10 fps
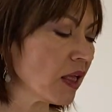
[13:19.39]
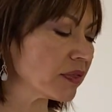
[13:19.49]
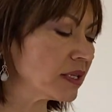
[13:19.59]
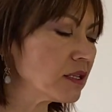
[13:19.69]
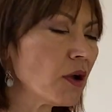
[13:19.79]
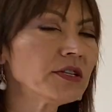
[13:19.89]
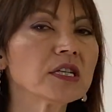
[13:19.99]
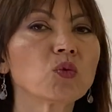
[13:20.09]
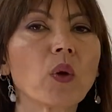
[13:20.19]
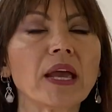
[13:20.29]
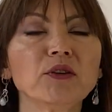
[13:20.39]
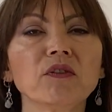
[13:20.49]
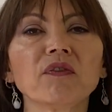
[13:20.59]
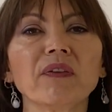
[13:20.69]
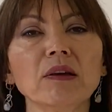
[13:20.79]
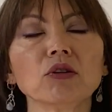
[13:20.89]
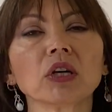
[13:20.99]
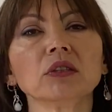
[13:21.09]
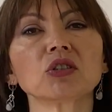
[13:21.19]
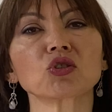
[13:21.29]
then notice where you feel
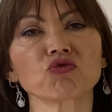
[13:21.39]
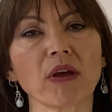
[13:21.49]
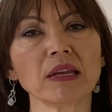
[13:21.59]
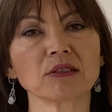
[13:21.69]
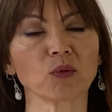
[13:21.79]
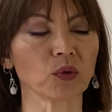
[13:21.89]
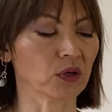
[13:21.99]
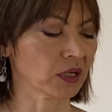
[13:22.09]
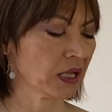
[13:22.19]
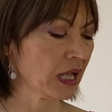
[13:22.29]
constrained at work